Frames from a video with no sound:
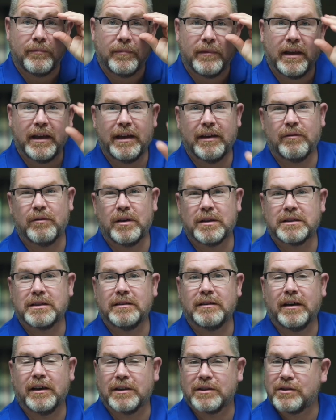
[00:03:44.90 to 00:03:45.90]
it
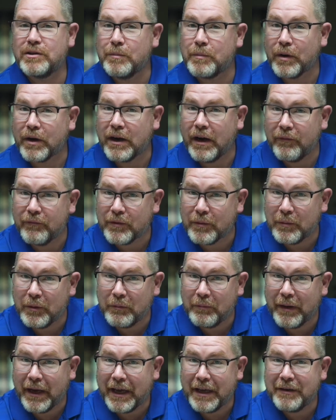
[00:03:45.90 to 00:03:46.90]
wasn't a super comfortable
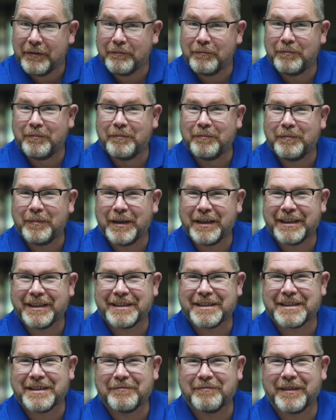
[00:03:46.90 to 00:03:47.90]
bed, but
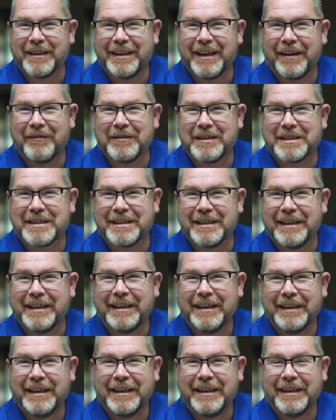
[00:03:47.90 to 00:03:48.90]
it's something
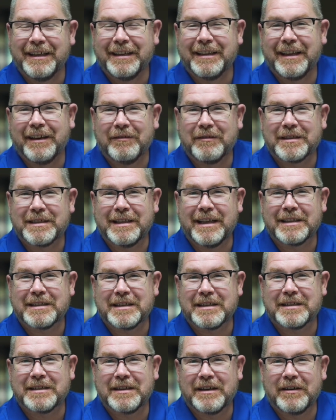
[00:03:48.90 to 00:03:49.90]
obviously that was
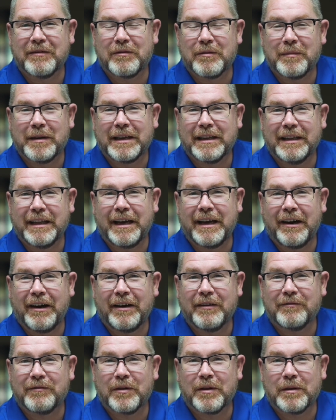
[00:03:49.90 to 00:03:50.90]
necessary for me to lay
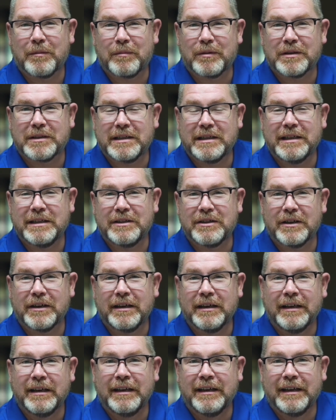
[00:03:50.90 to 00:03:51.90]
on for the
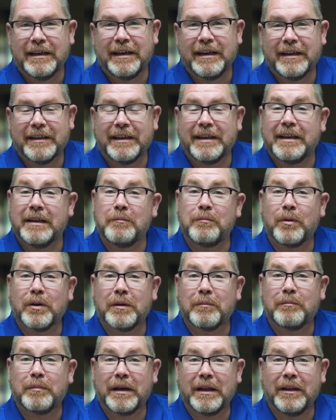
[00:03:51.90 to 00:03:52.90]
procedure. They did put
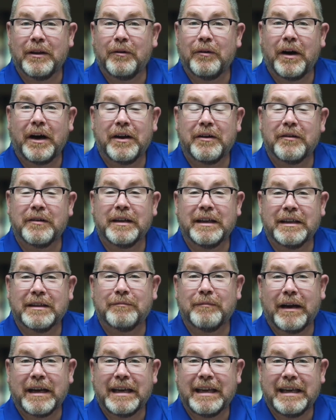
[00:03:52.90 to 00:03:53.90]
a pillow underneath
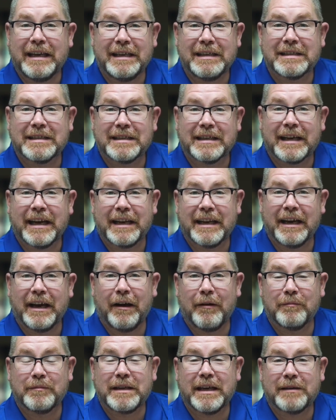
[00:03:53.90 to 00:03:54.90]
my knees to kind of
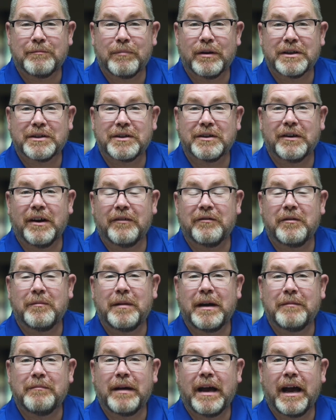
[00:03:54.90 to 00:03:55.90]
help take pressure off of
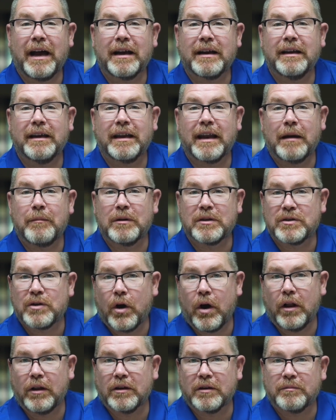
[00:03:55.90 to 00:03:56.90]
my back, and I'm a
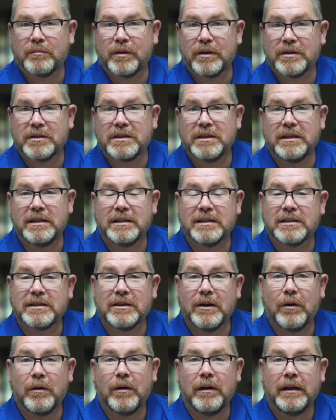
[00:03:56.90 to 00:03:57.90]
taller person, and
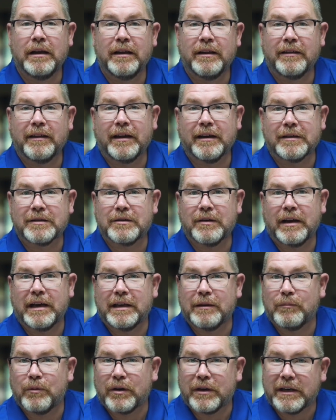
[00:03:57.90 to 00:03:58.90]
so they also
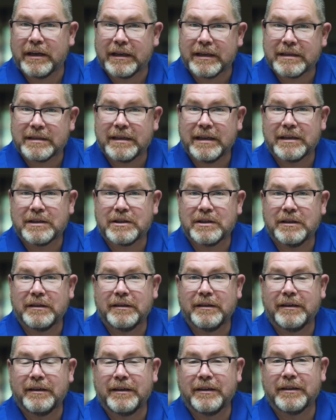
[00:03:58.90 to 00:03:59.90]
had to put an extension
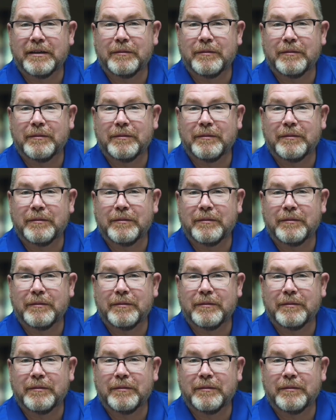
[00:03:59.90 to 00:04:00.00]
on